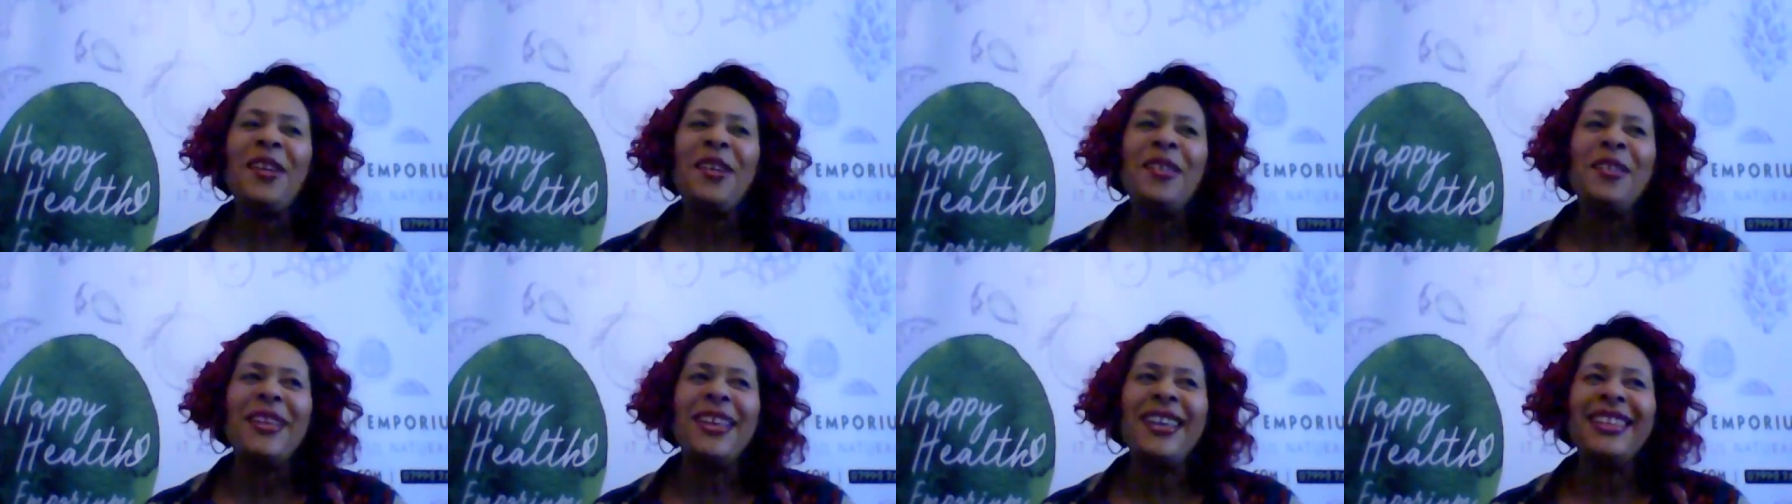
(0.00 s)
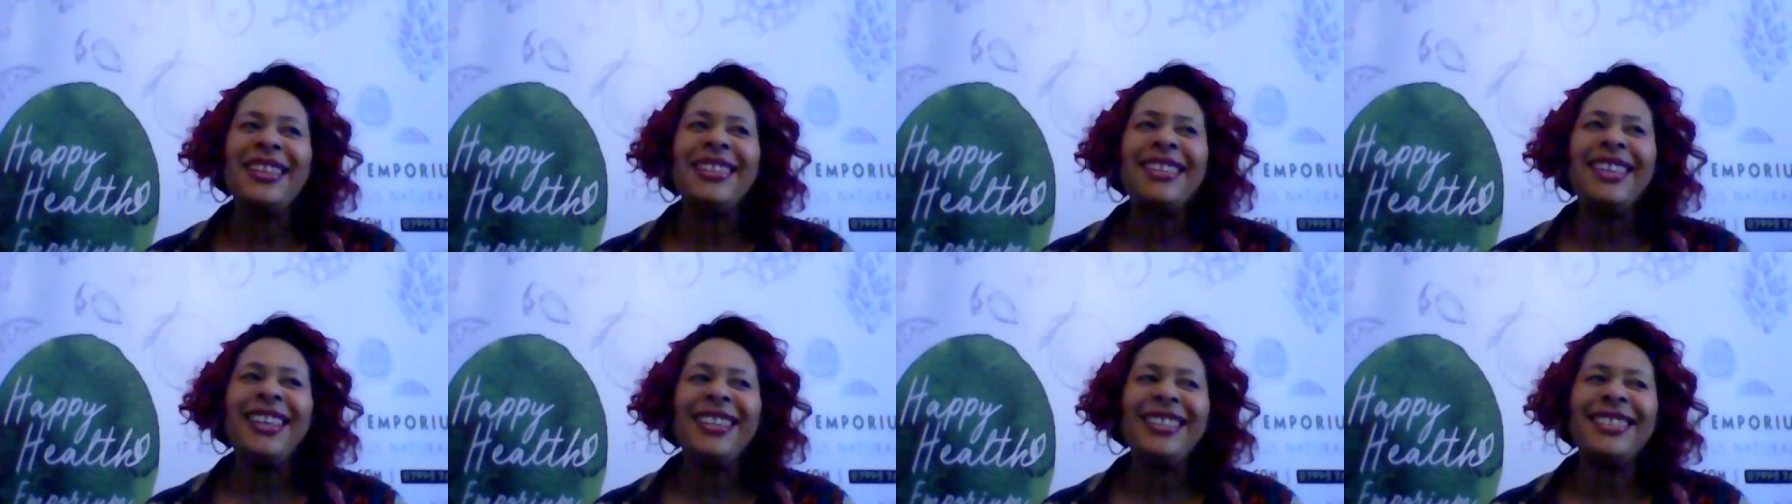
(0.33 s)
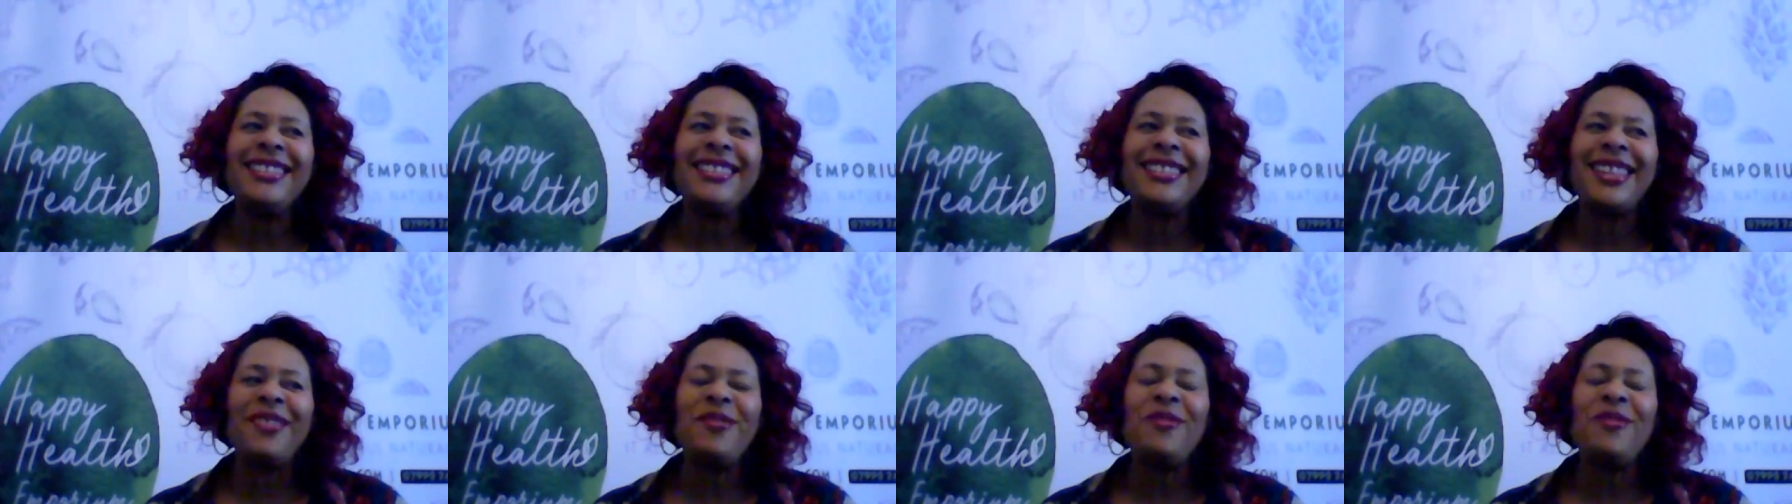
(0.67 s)

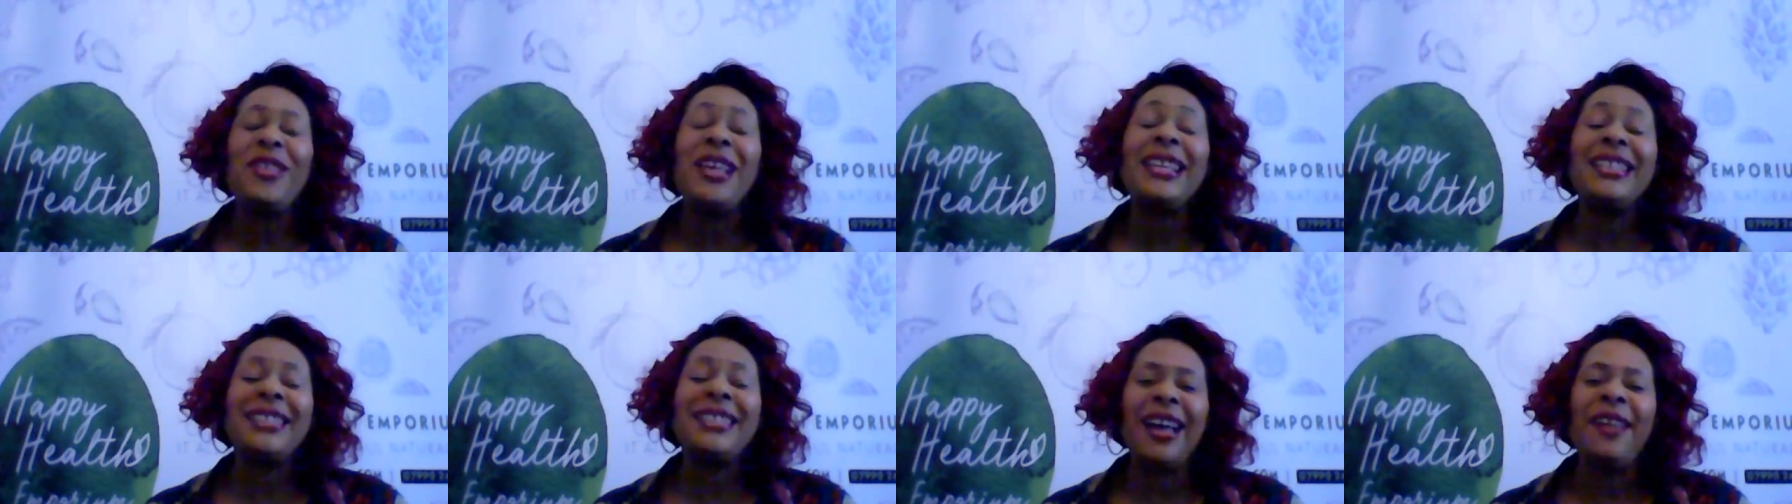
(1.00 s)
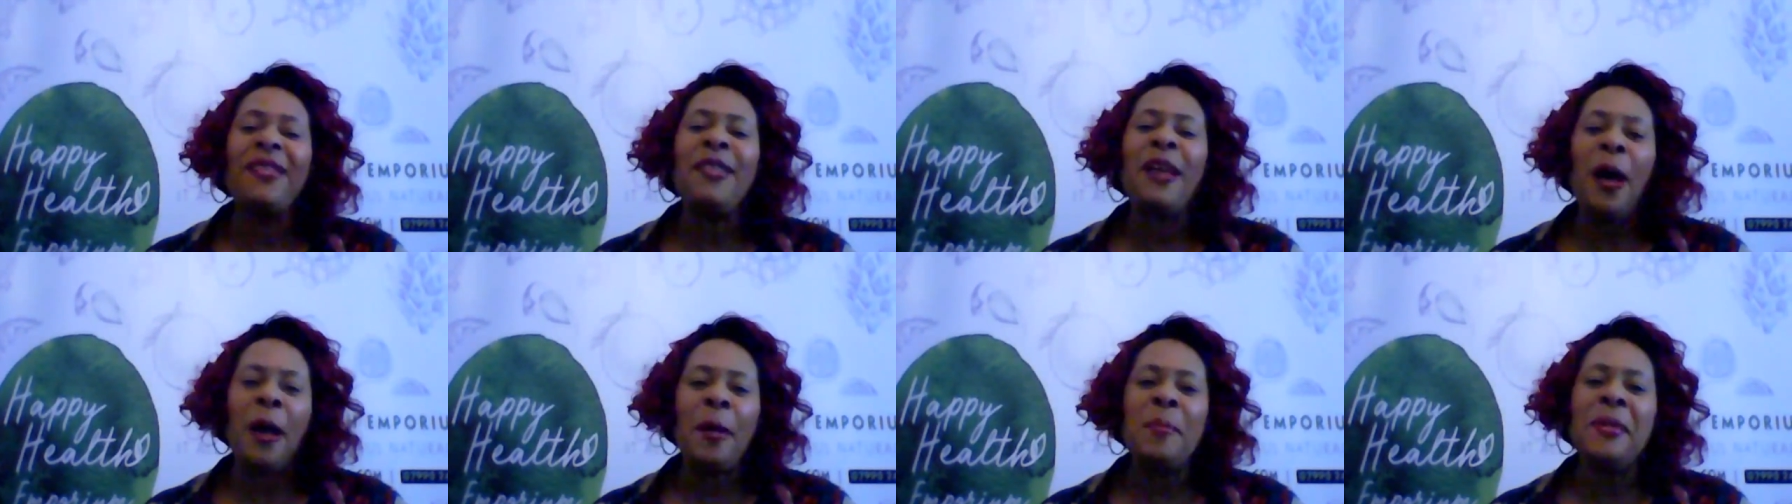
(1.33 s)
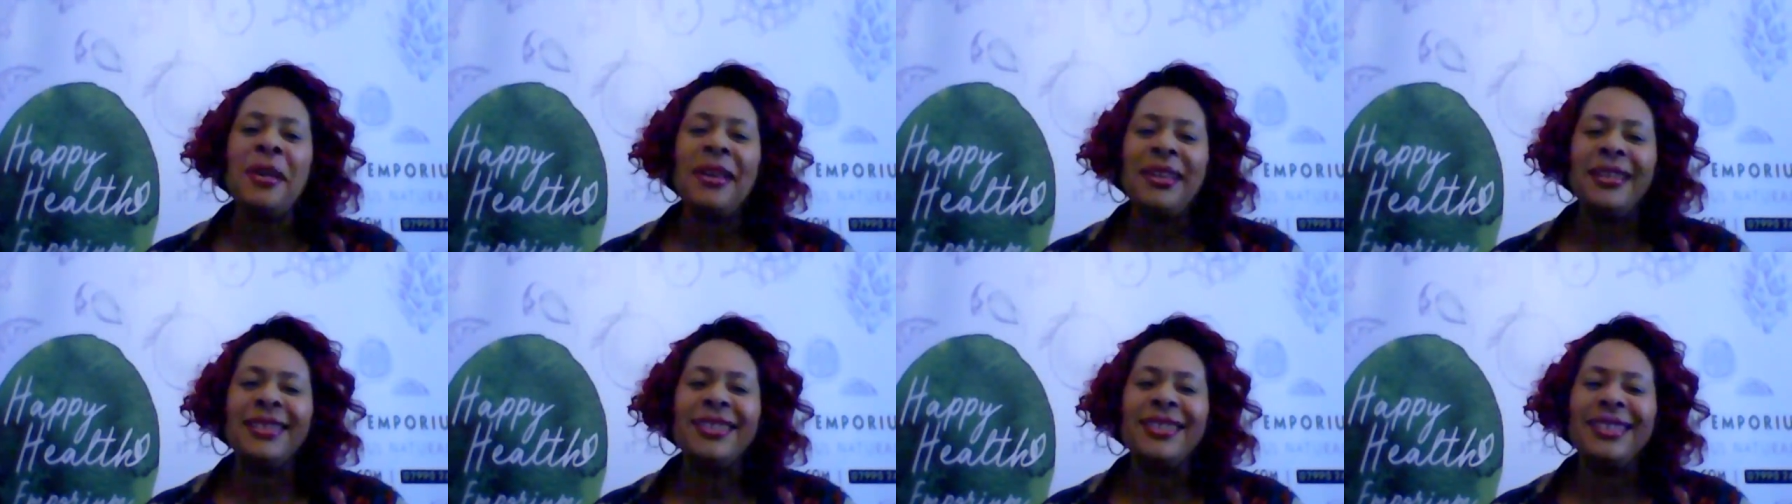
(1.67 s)
it's things like that I
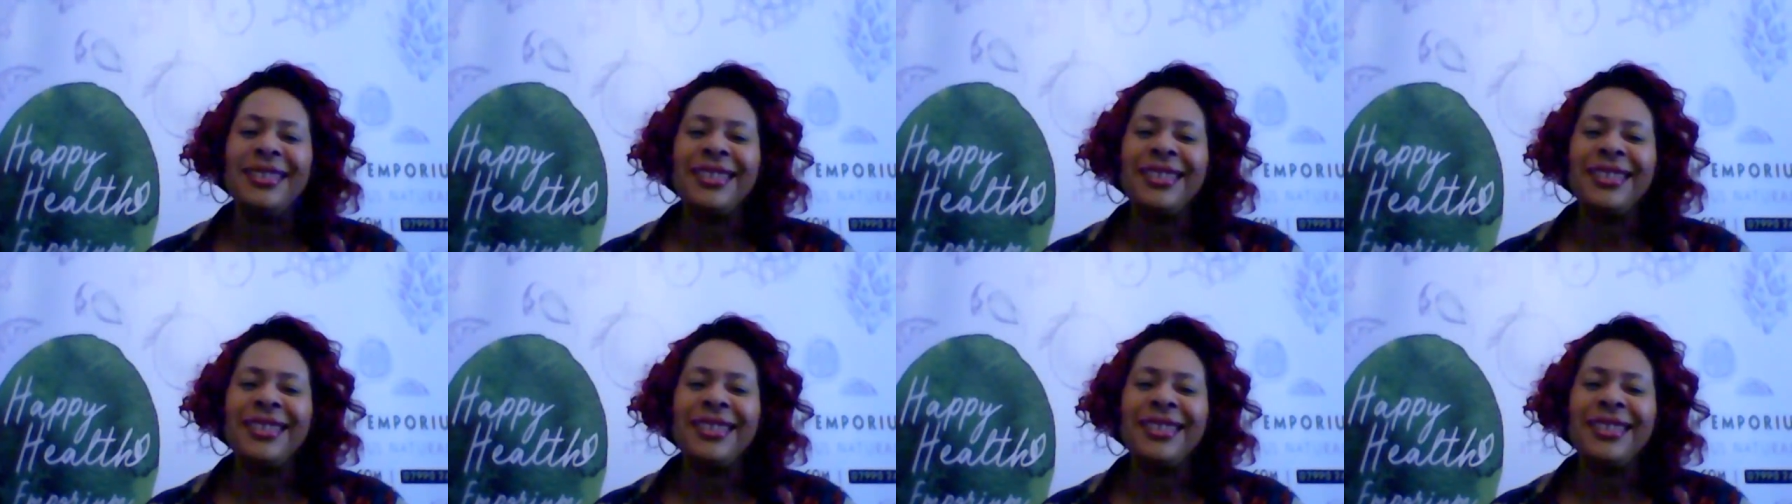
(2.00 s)
miss,